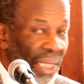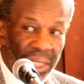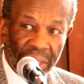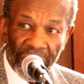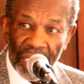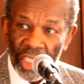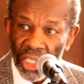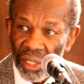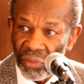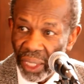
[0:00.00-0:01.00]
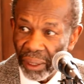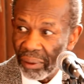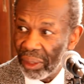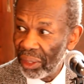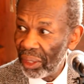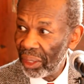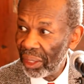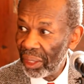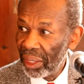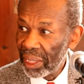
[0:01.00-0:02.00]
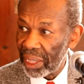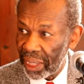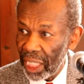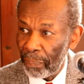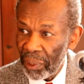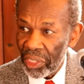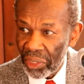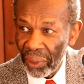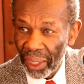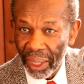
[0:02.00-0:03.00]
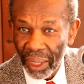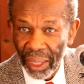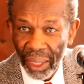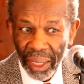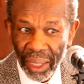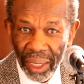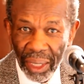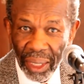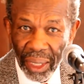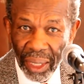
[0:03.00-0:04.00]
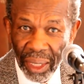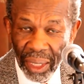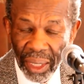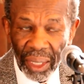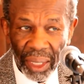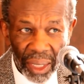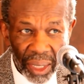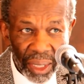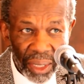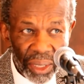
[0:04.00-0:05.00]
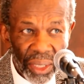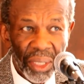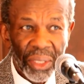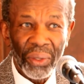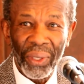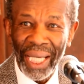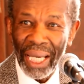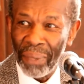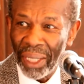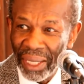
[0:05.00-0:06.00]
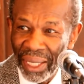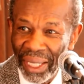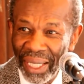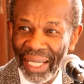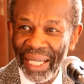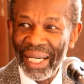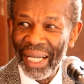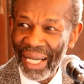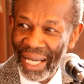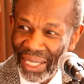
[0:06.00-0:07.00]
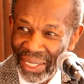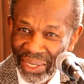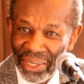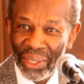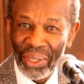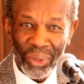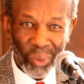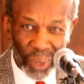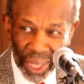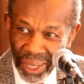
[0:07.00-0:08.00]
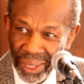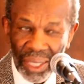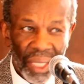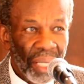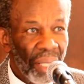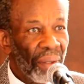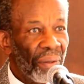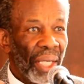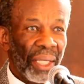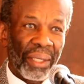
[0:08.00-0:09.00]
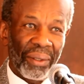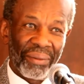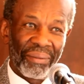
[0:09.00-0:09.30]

still achieving, still pursuing, learn to labor and to wait. Thank you.